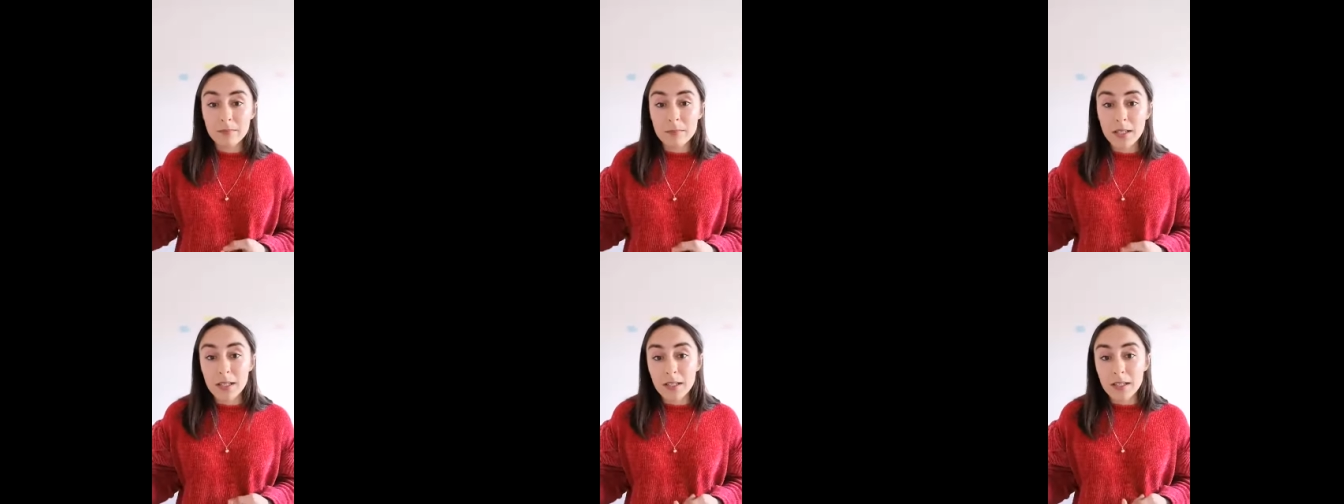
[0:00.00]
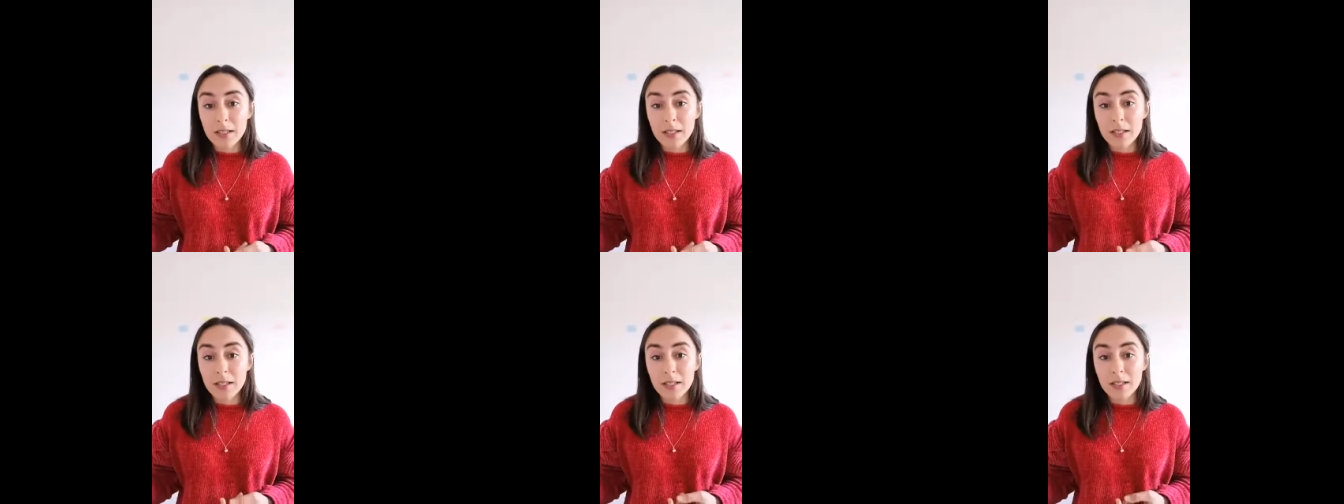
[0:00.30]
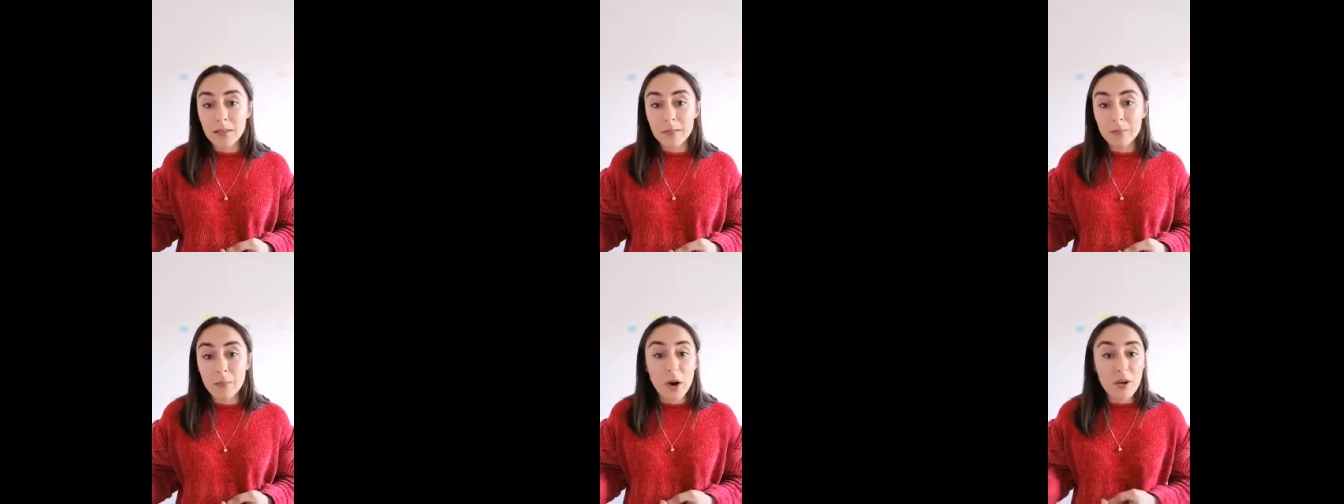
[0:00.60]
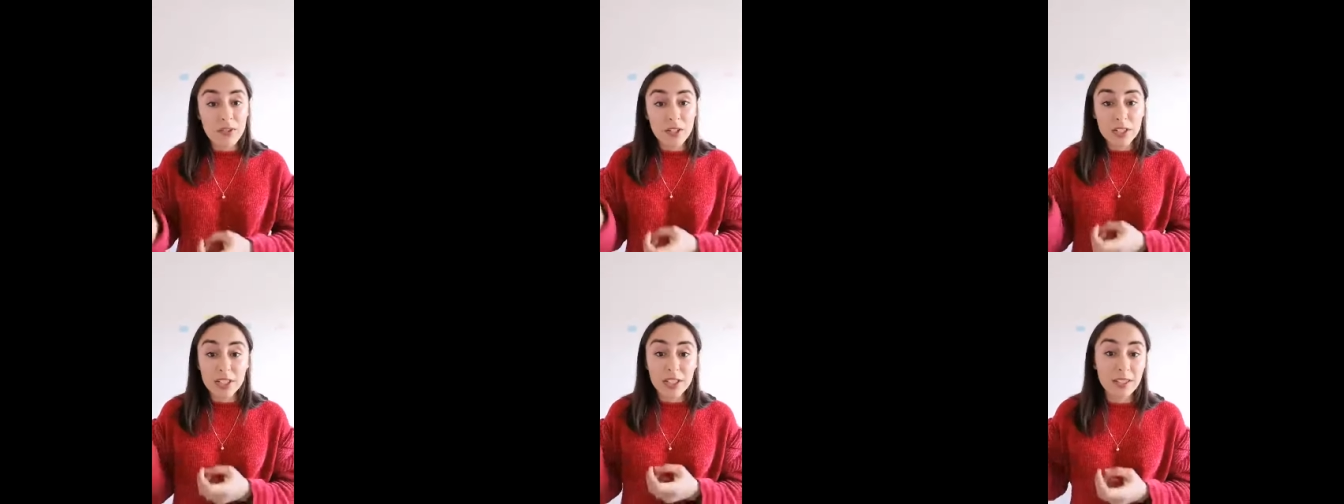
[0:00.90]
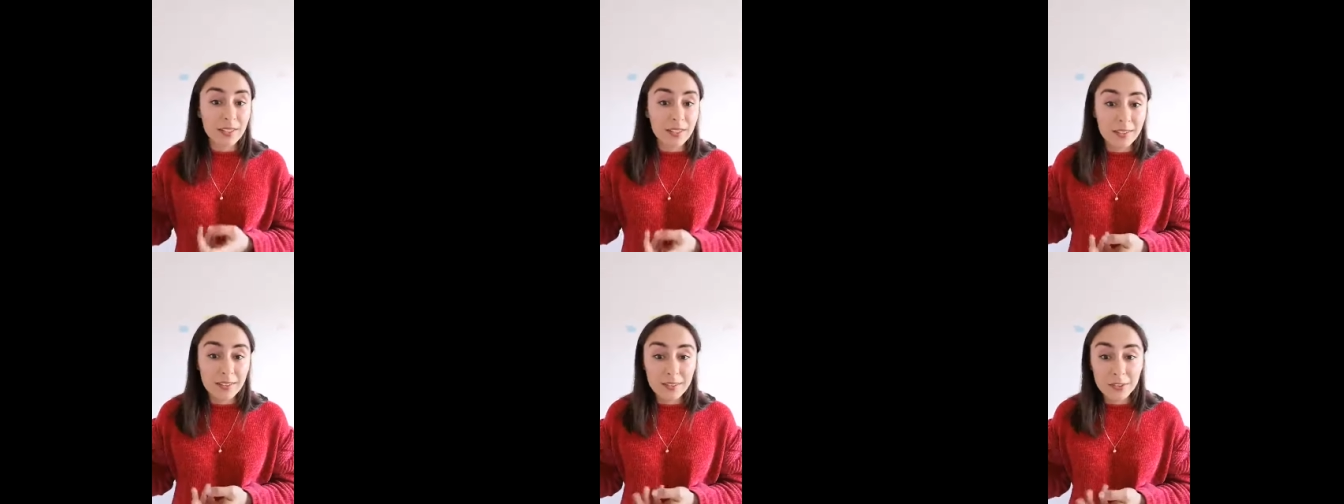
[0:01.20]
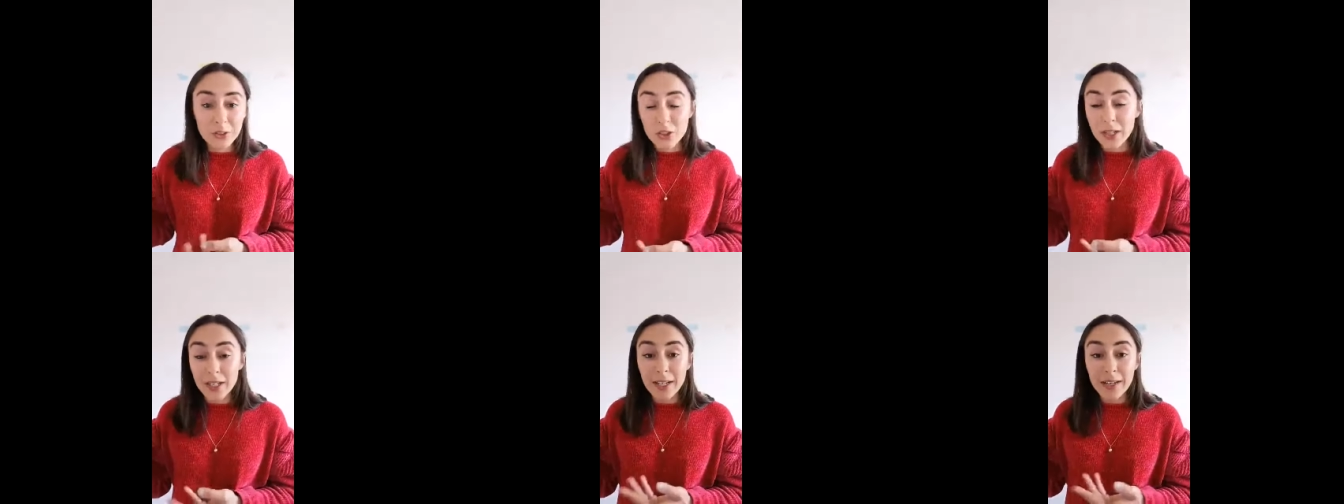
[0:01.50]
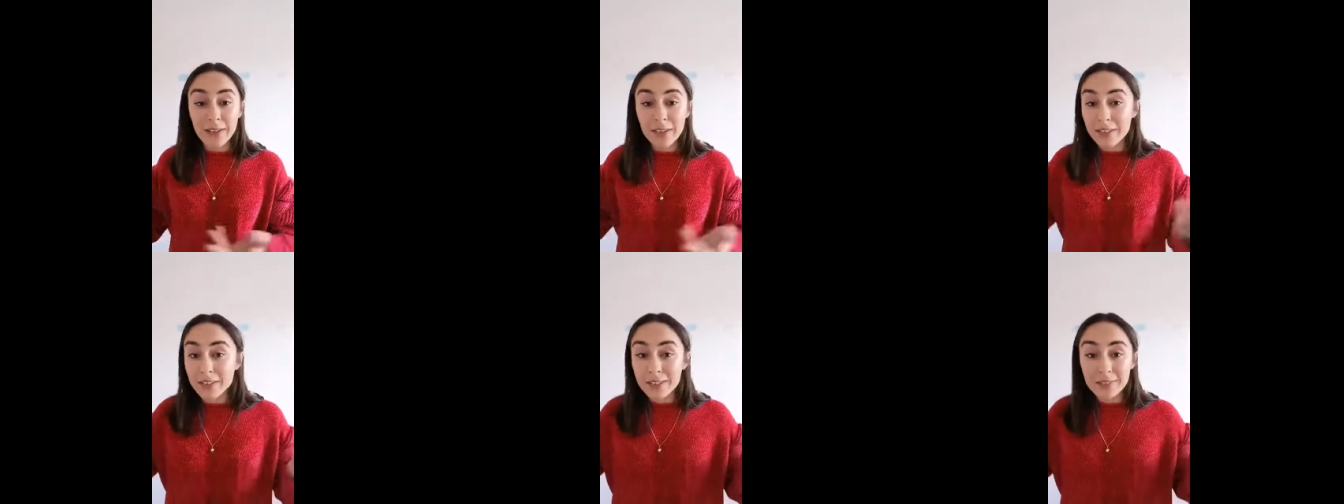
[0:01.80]
uh, poverty-stricken
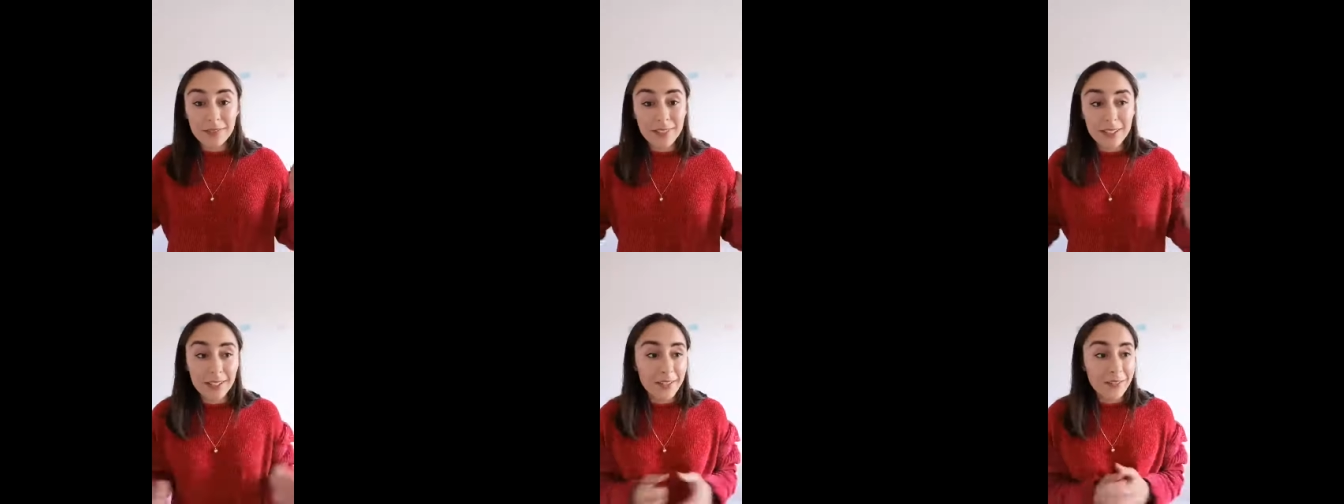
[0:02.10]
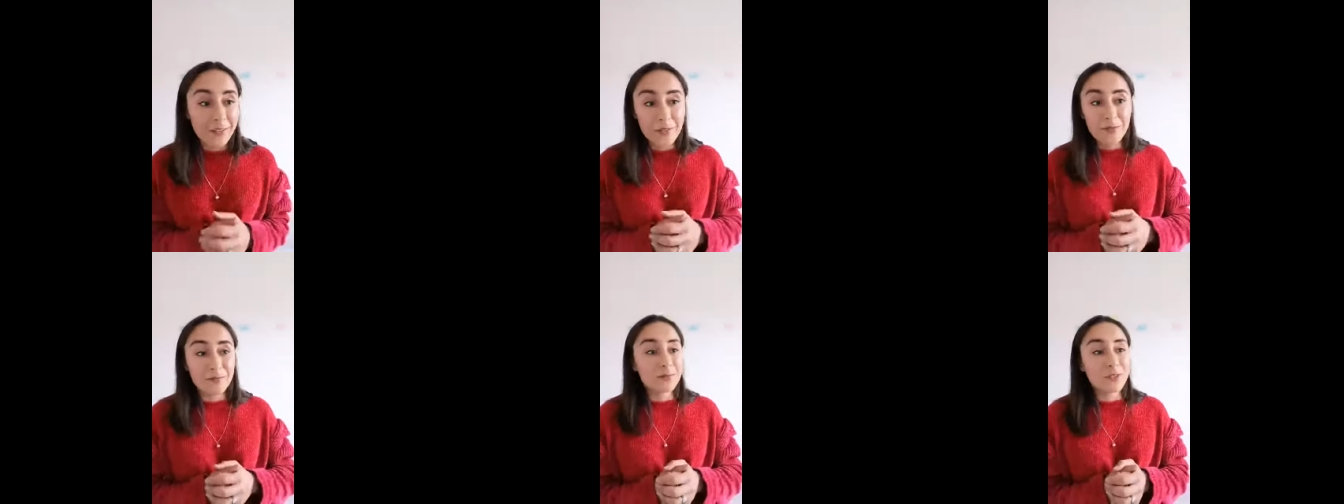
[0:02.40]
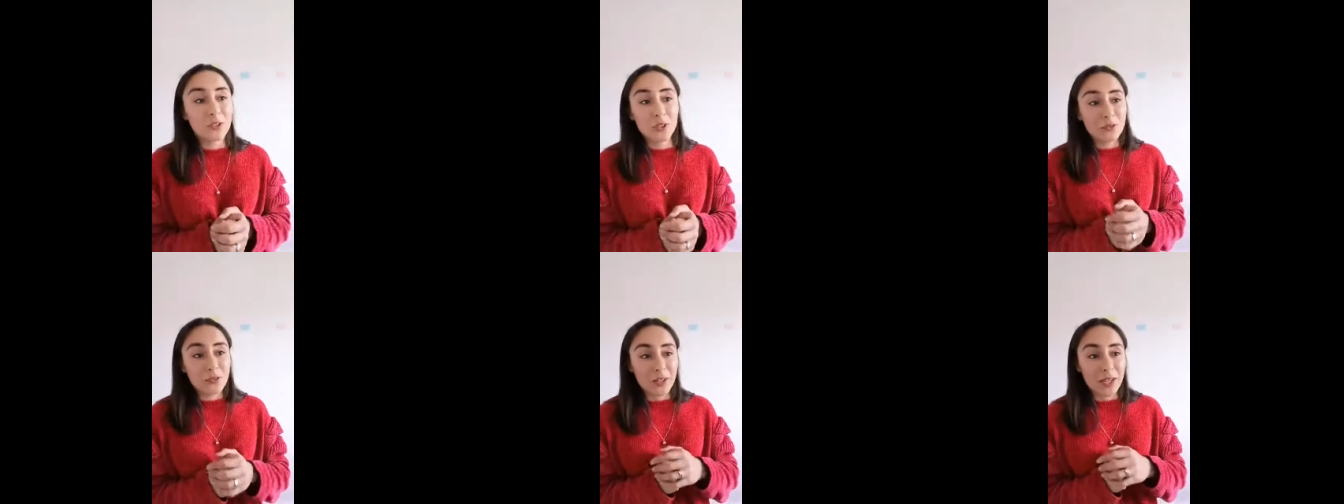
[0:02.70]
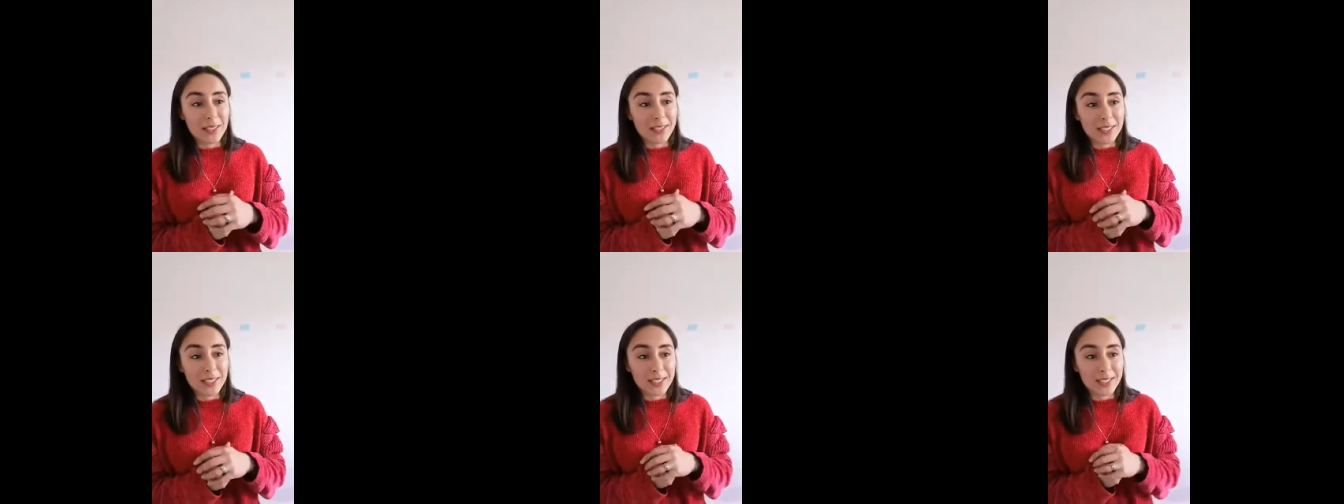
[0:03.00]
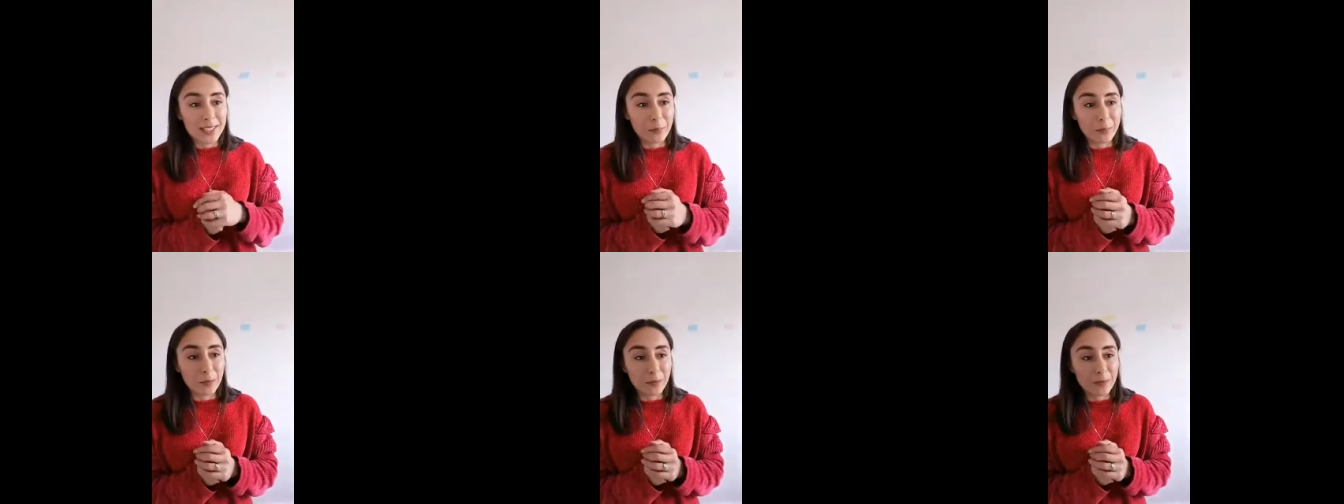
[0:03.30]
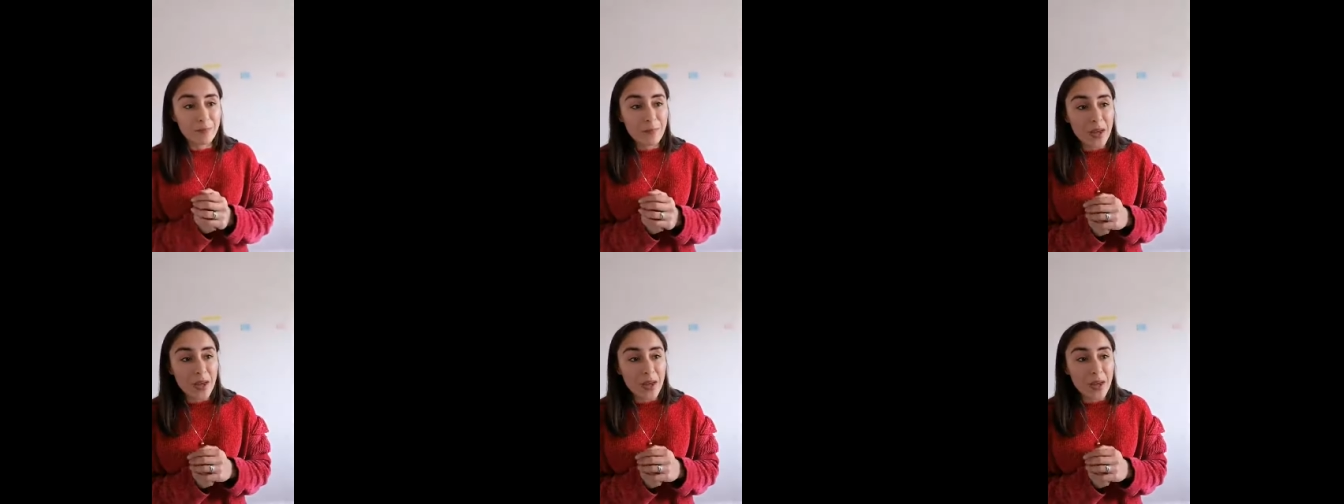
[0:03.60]
areas, just as an example.